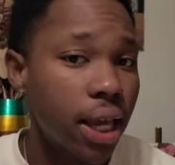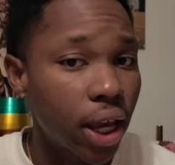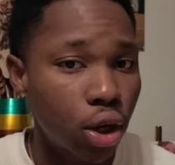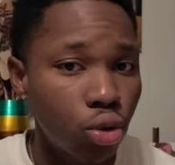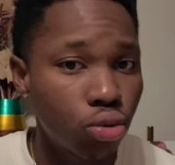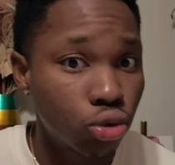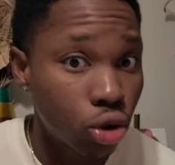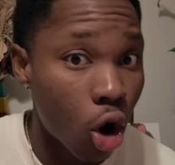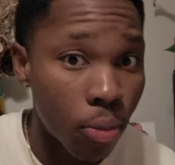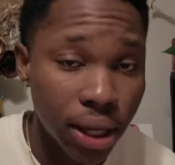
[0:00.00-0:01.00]
hey, can you
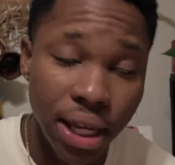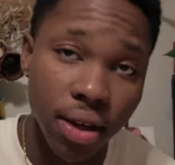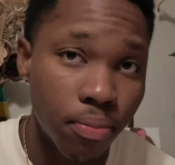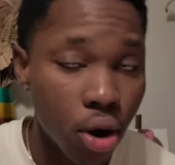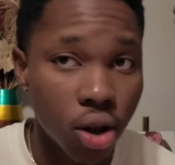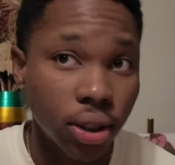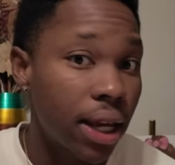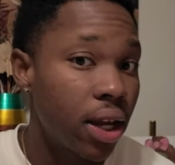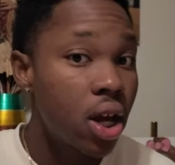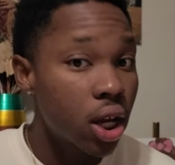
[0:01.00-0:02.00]
call me he, him pronouns?
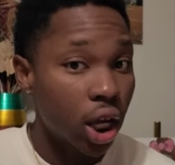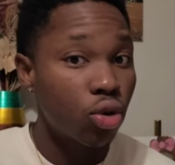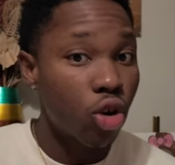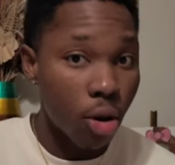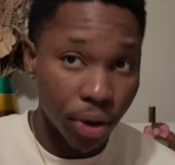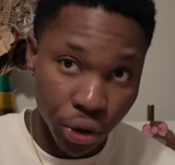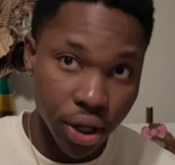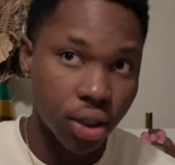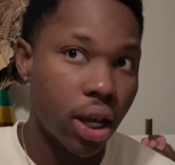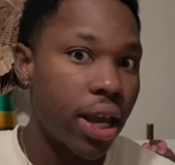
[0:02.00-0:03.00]
Hey, can you call me Chris?